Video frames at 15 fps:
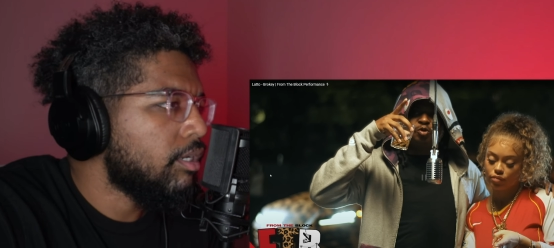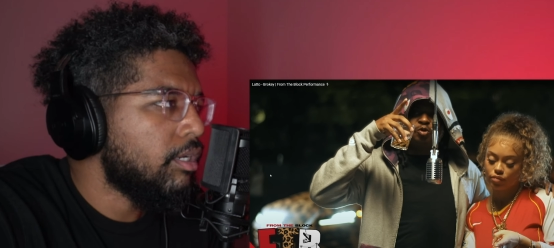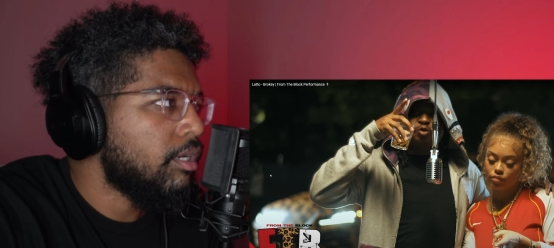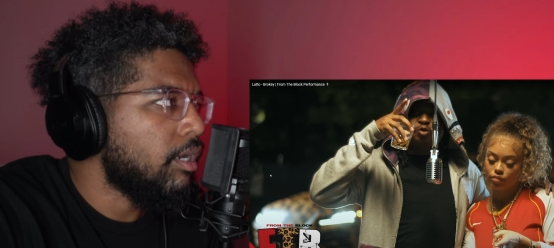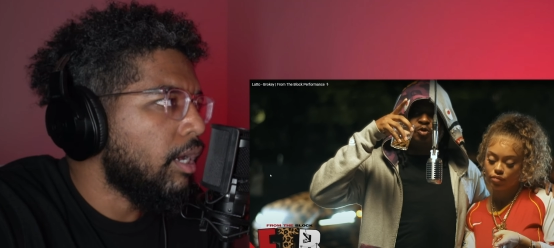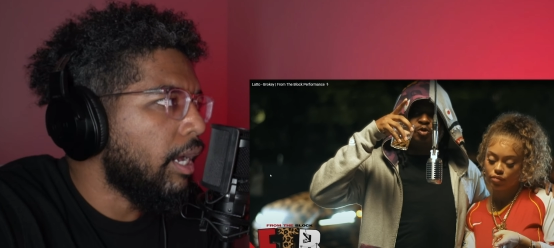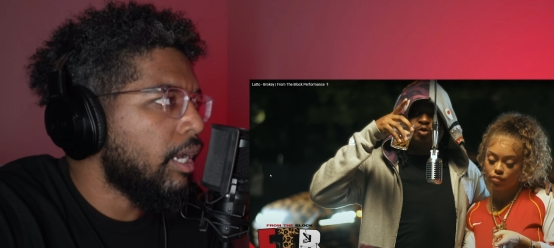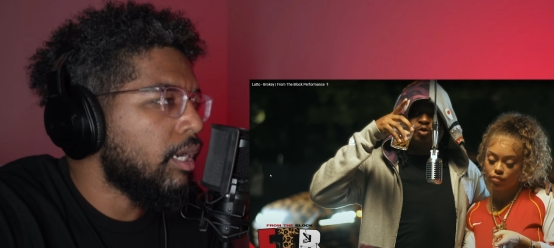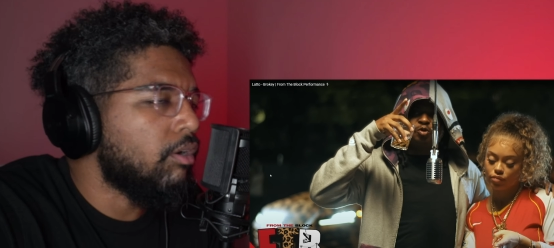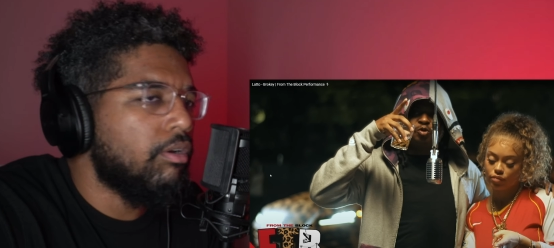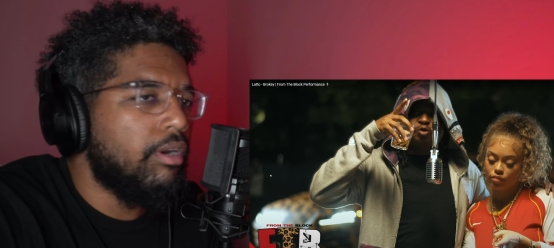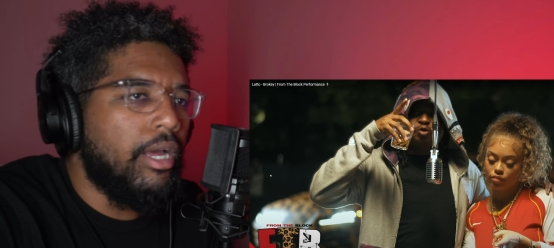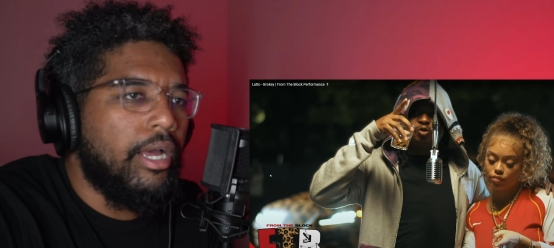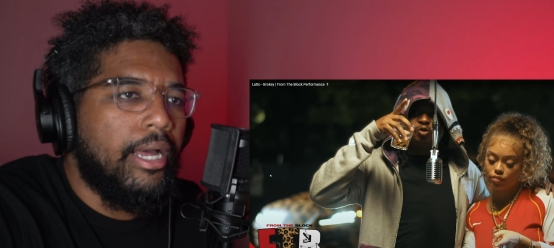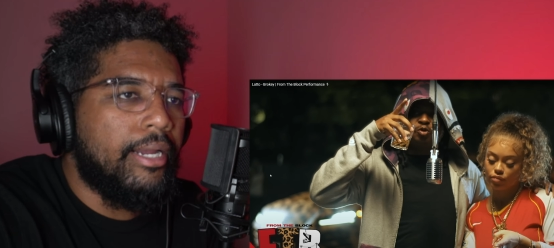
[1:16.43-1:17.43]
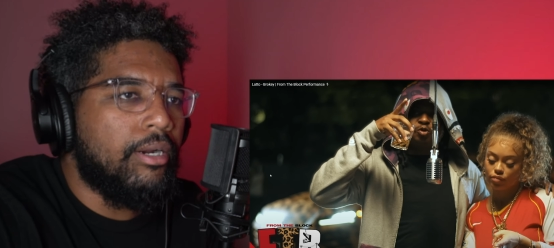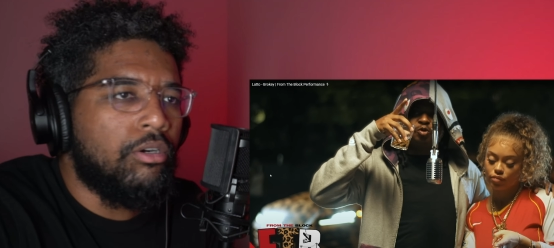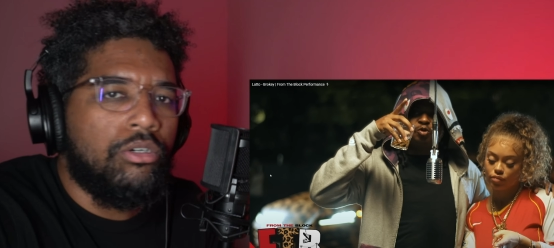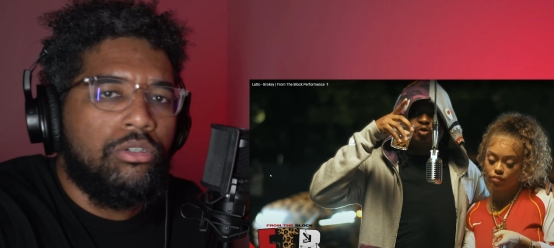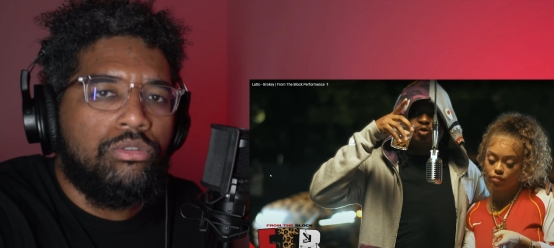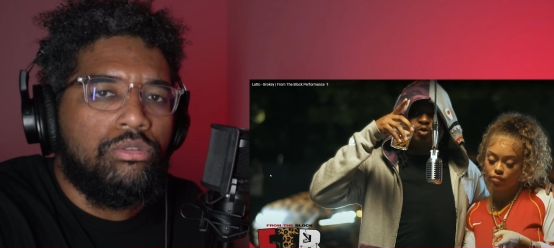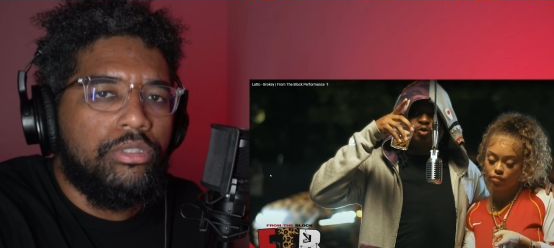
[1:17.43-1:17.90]
Speaker 1: I ain't gonna lie. I don't
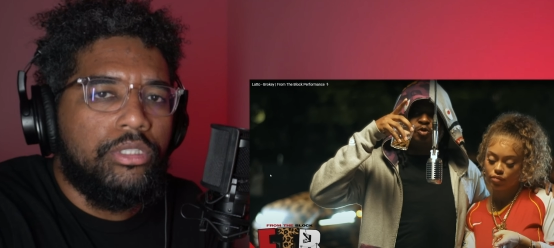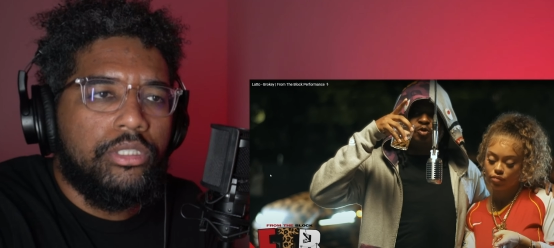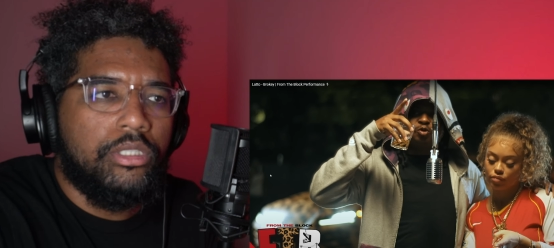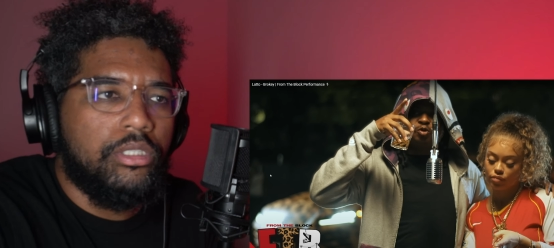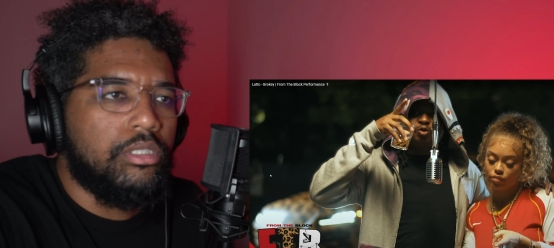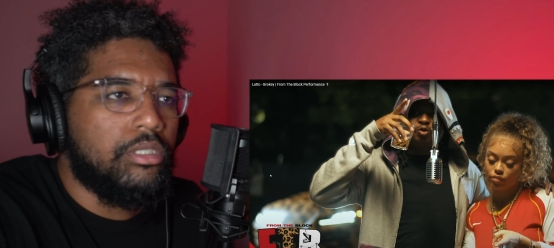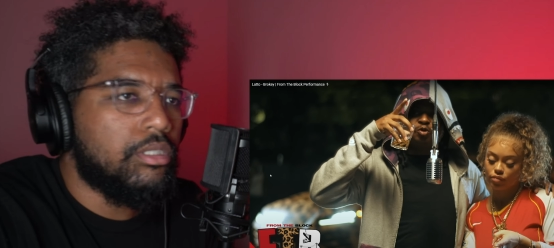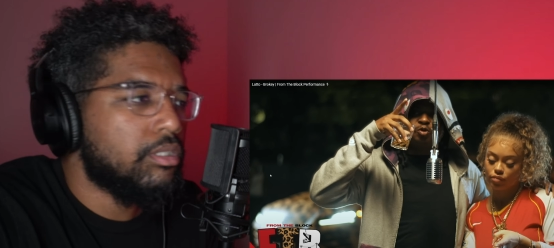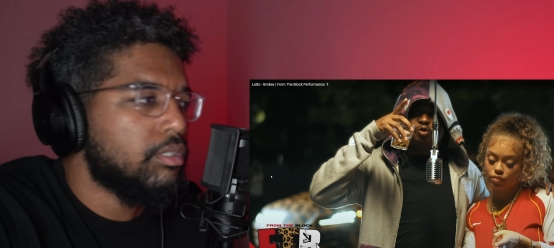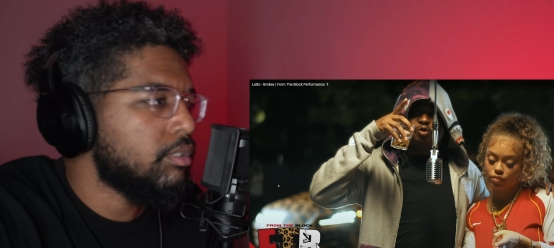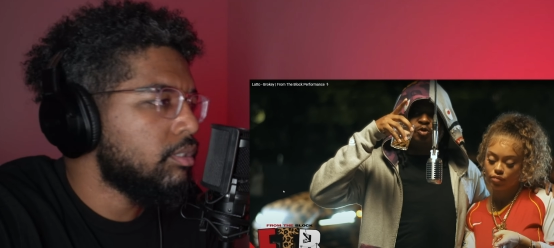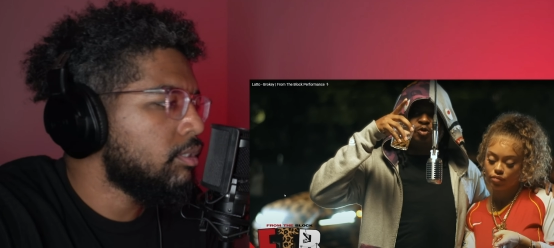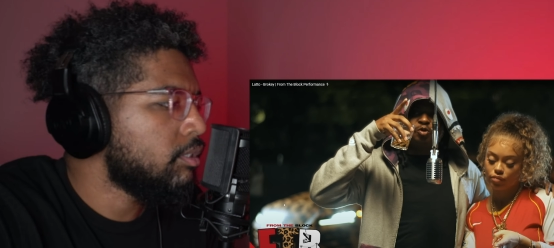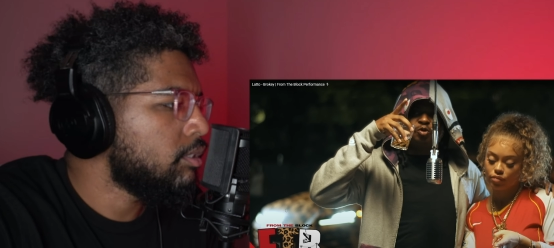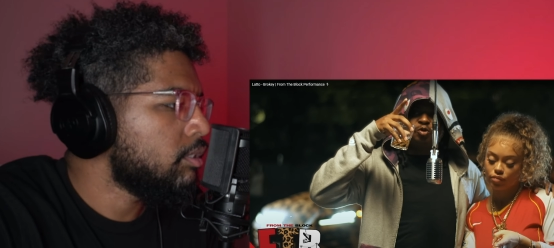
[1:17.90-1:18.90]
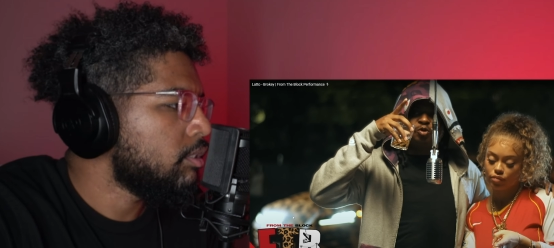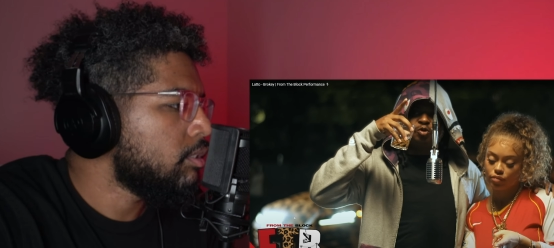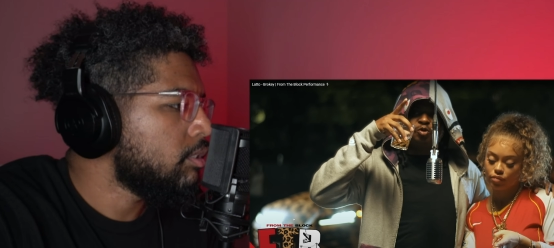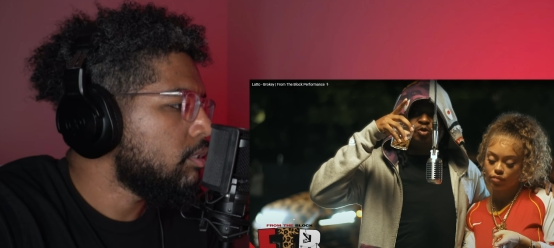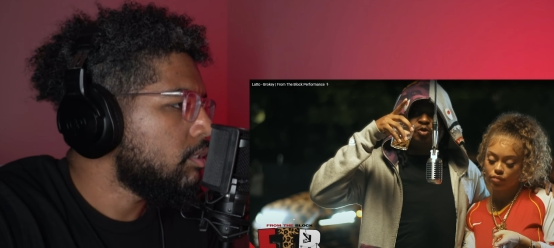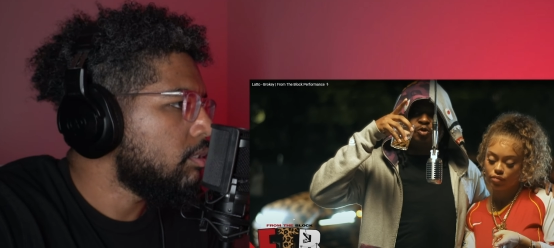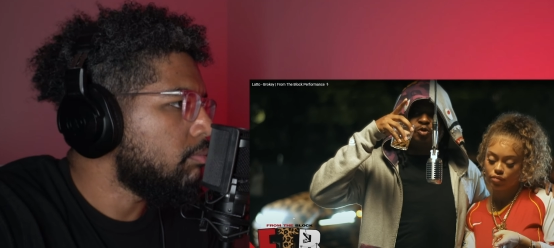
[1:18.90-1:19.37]
know who this is.
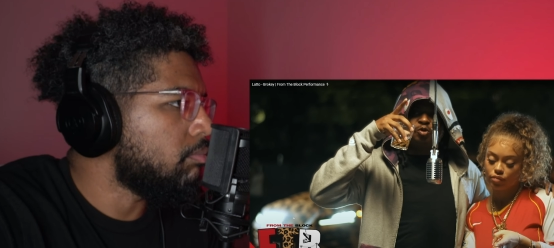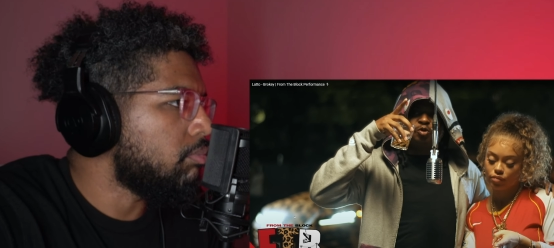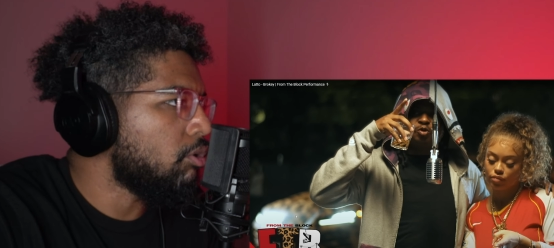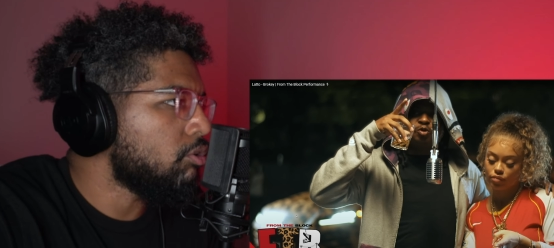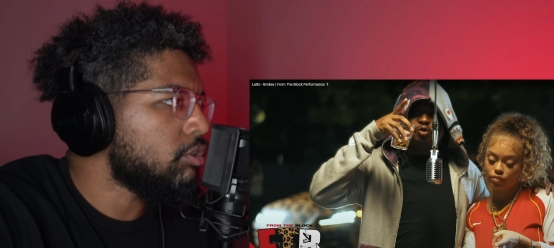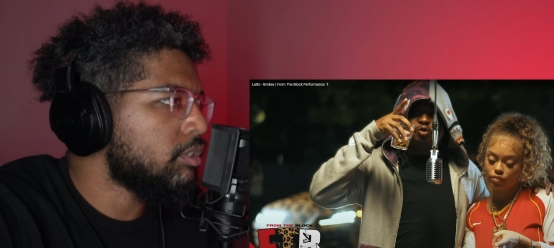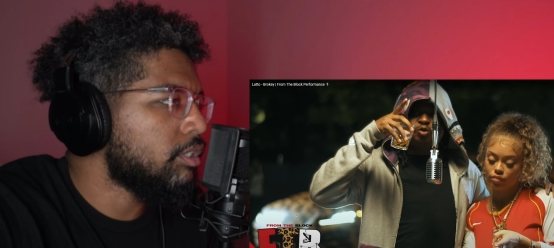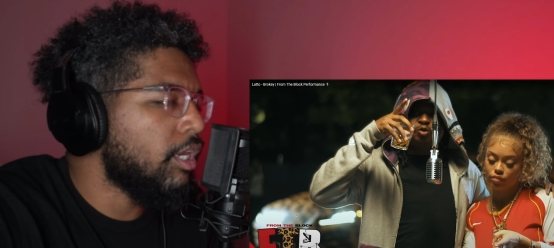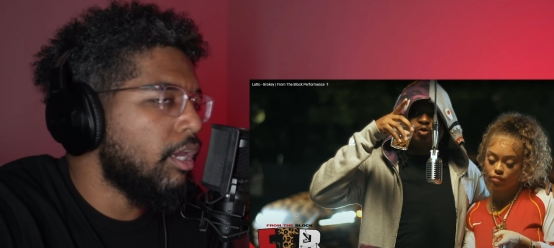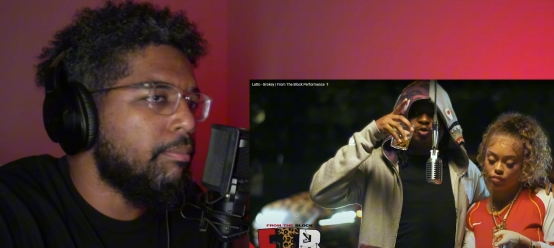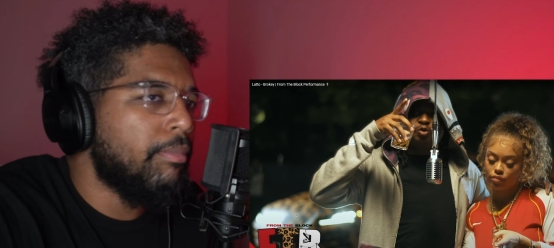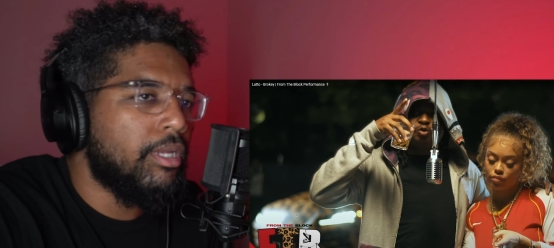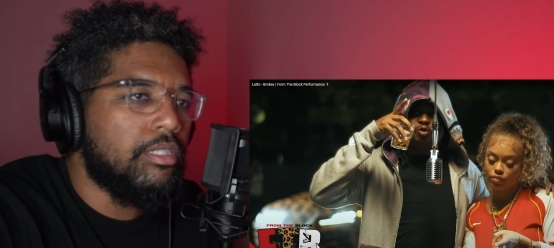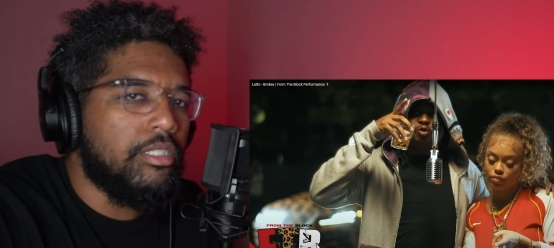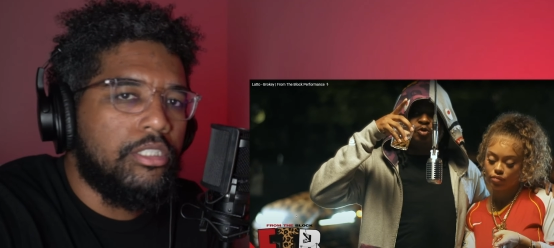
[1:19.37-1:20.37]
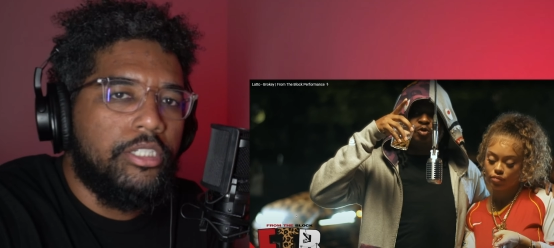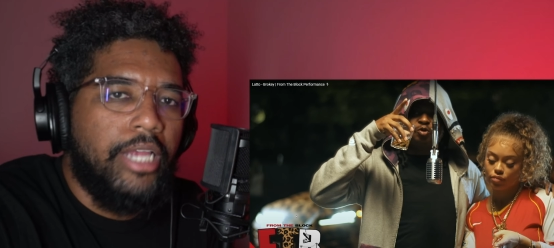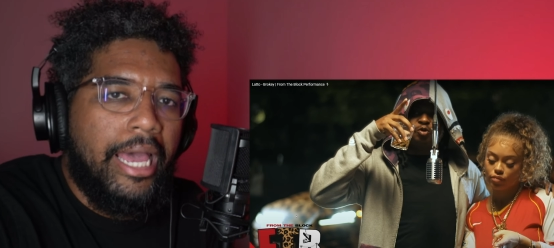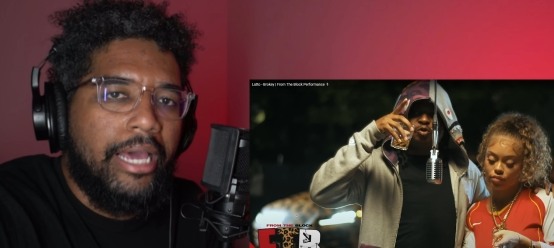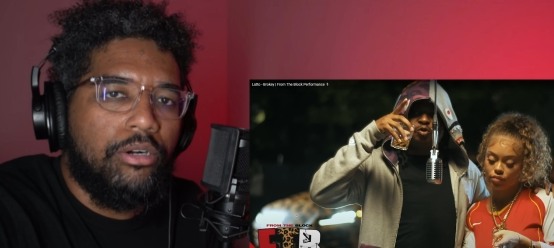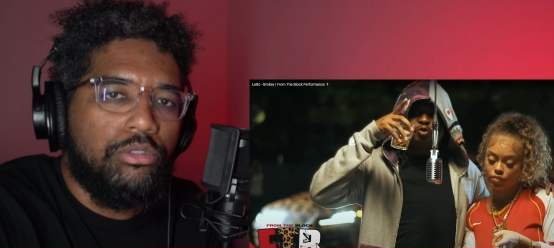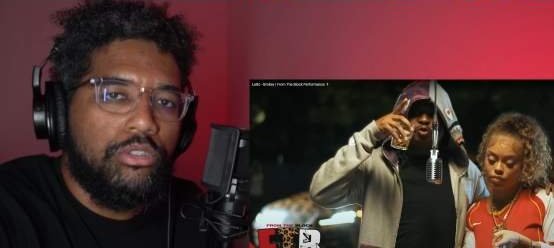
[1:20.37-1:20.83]
Bro just came out the
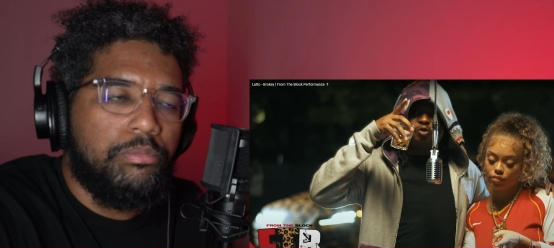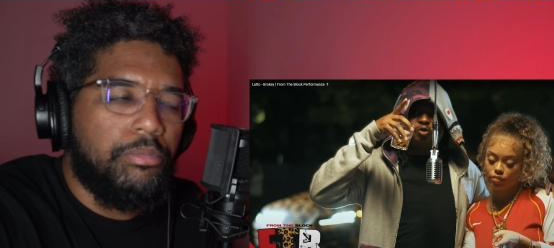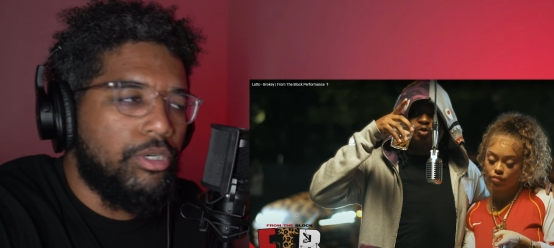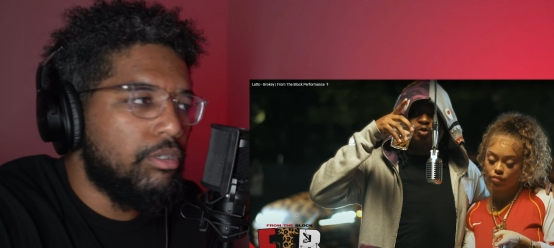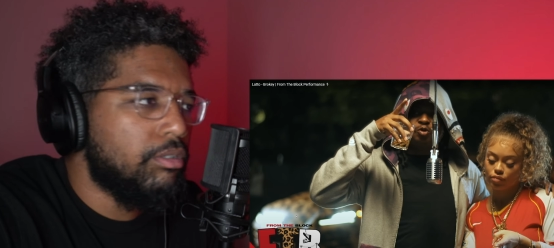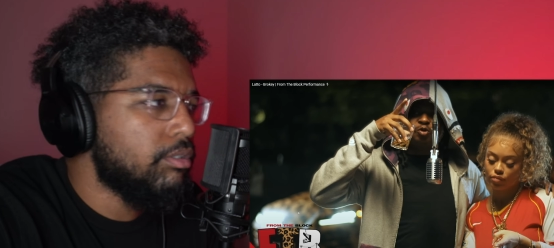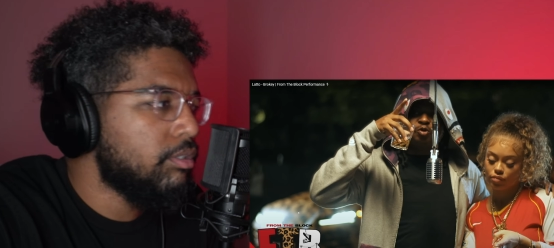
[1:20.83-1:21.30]
shadows, bro.